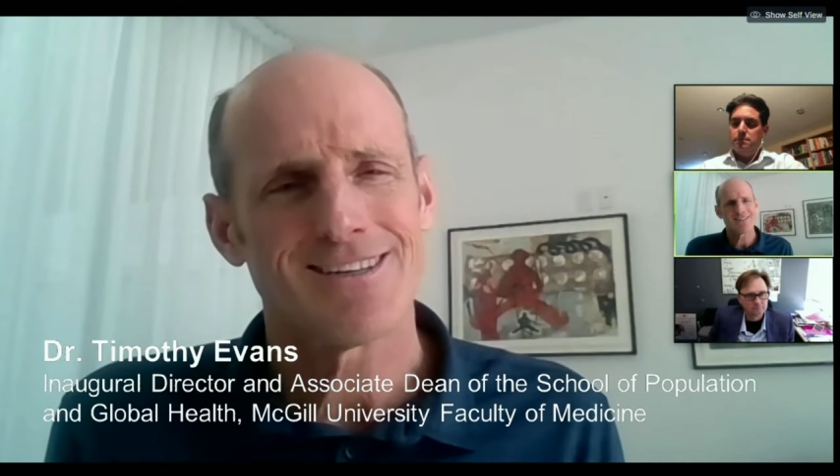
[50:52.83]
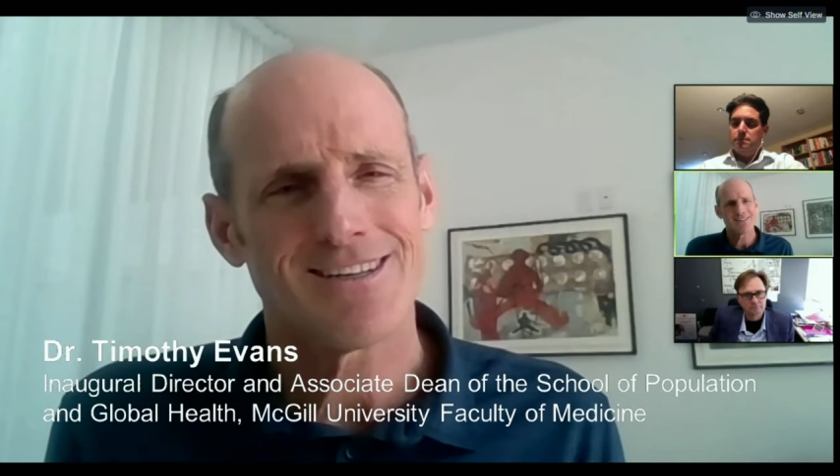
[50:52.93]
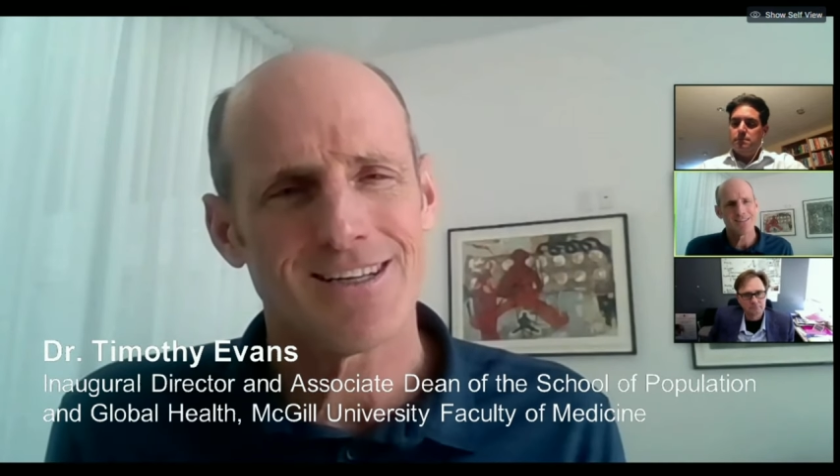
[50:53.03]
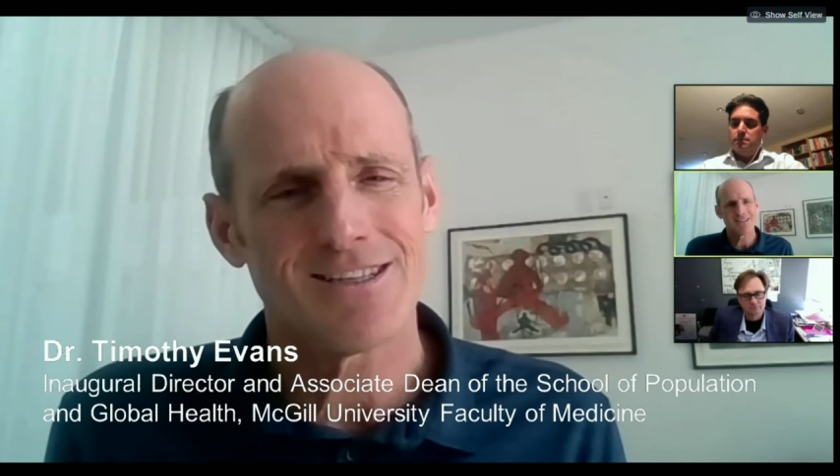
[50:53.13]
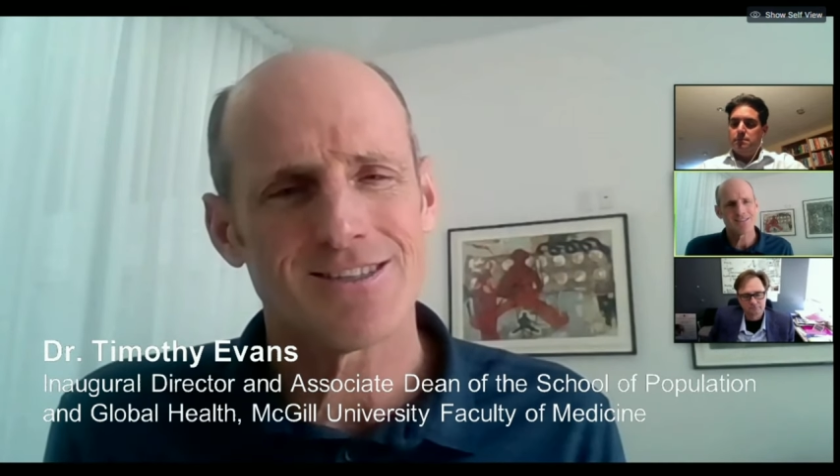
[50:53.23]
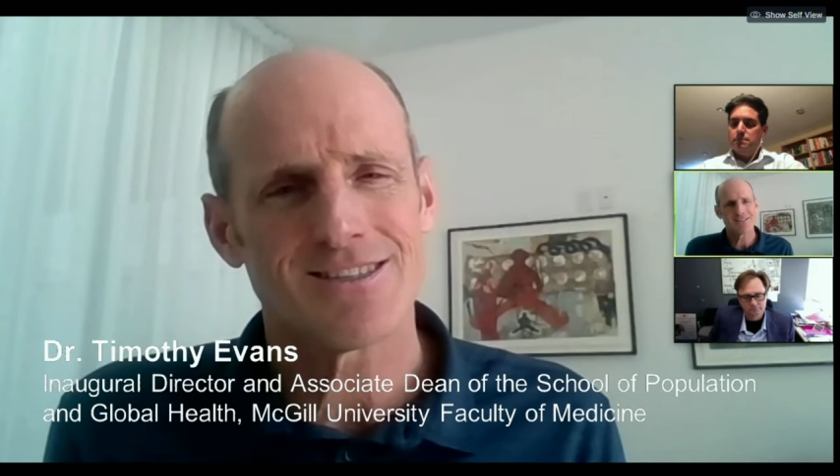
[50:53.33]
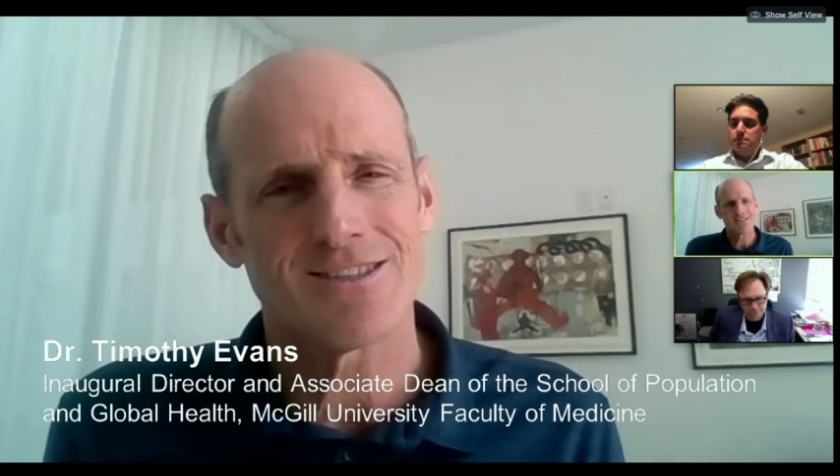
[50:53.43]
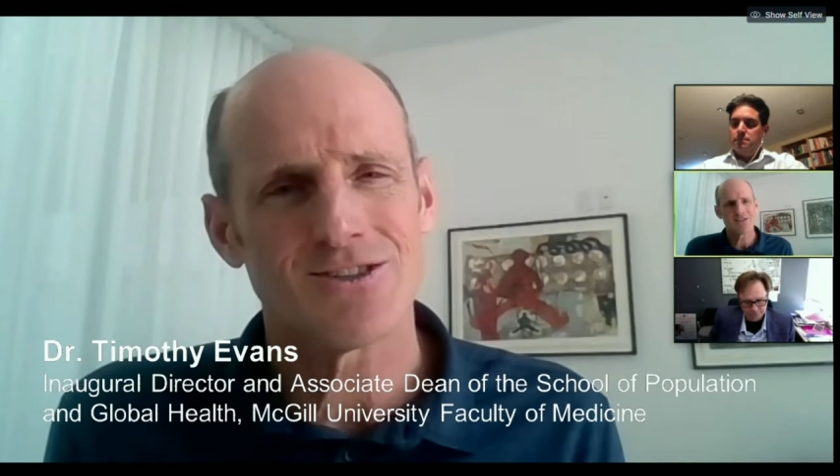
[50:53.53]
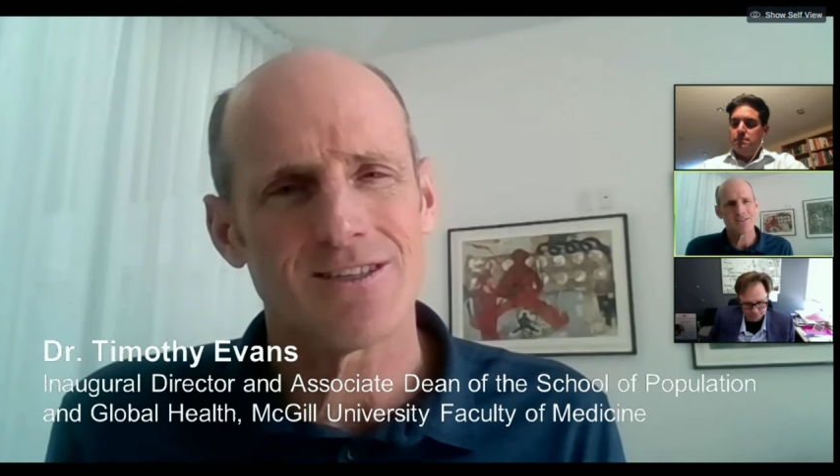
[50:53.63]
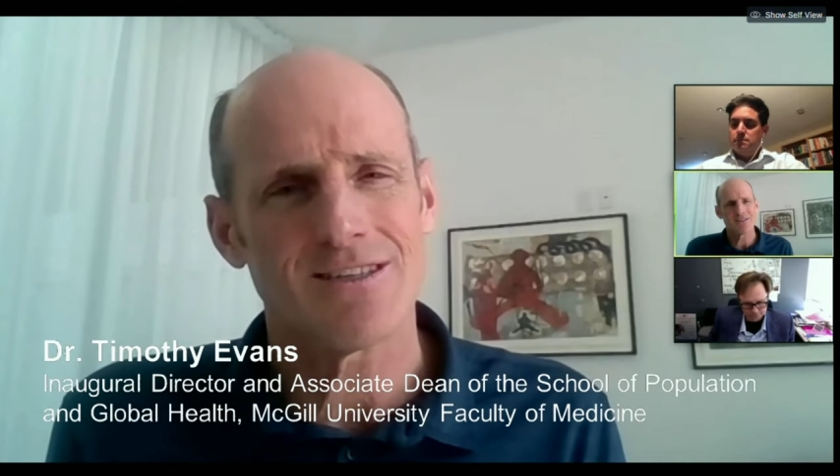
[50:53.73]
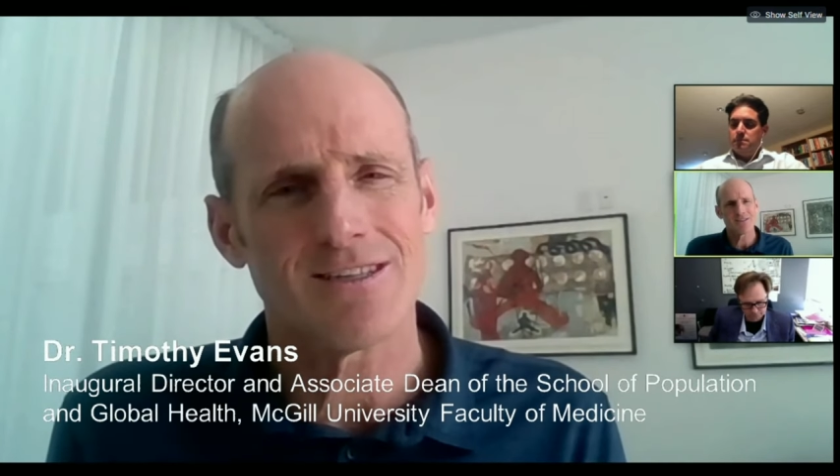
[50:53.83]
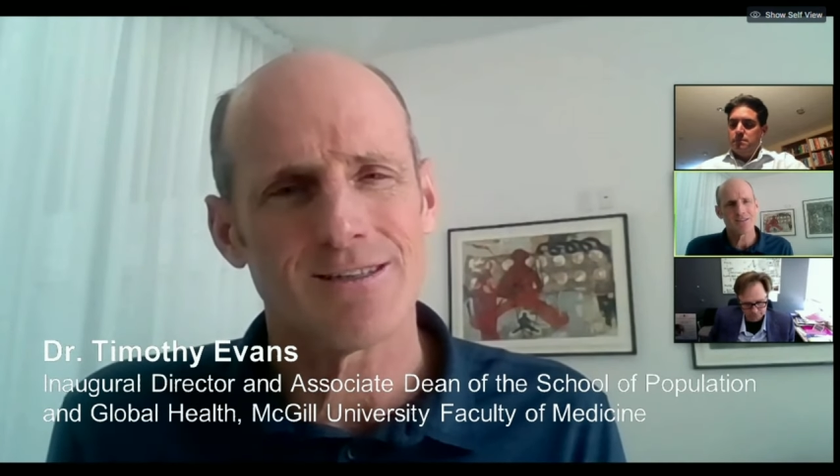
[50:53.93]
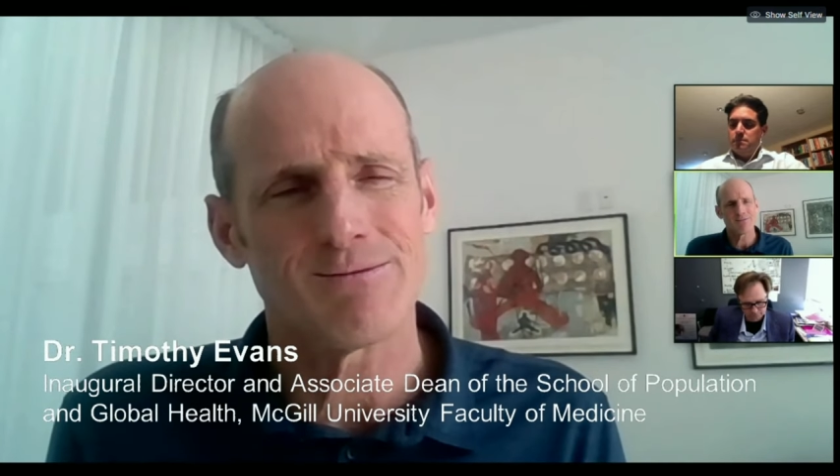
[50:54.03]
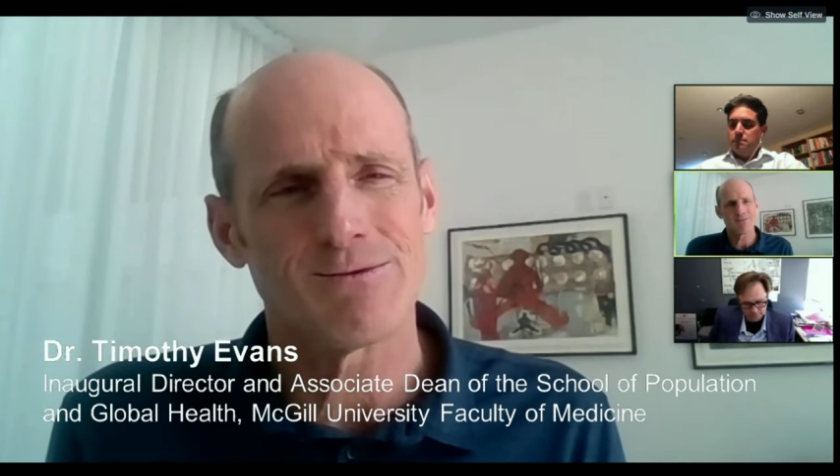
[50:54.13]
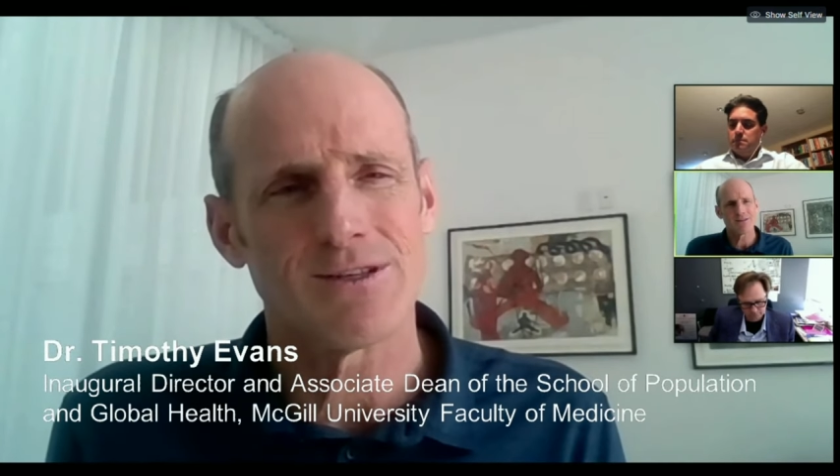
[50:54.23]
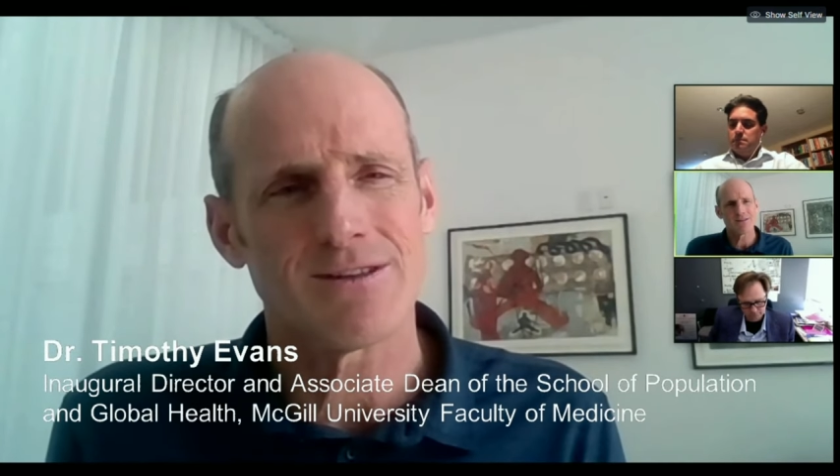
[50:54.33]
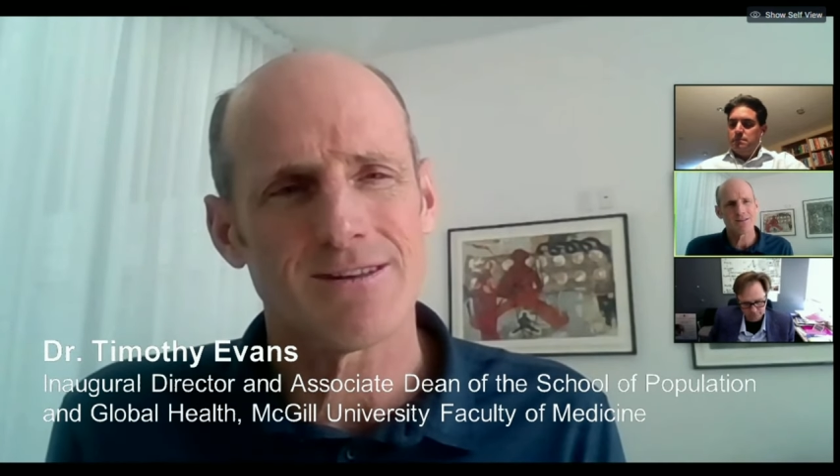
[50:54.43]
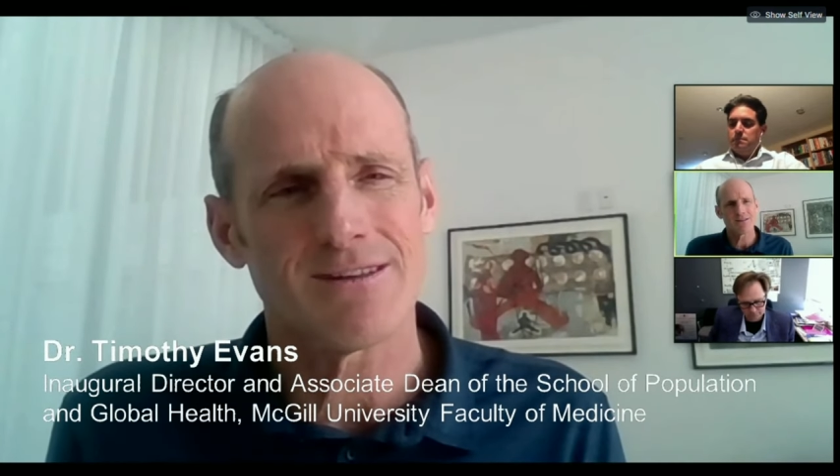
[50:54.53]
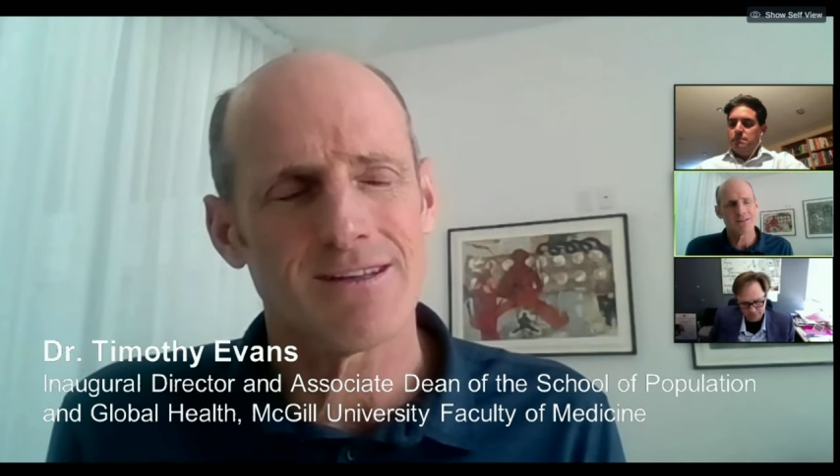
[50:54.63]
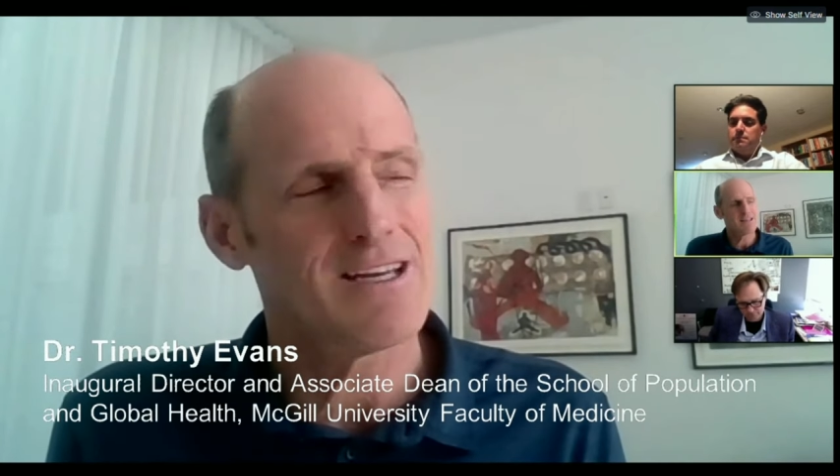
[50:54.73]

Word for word: Uh, uh with uh,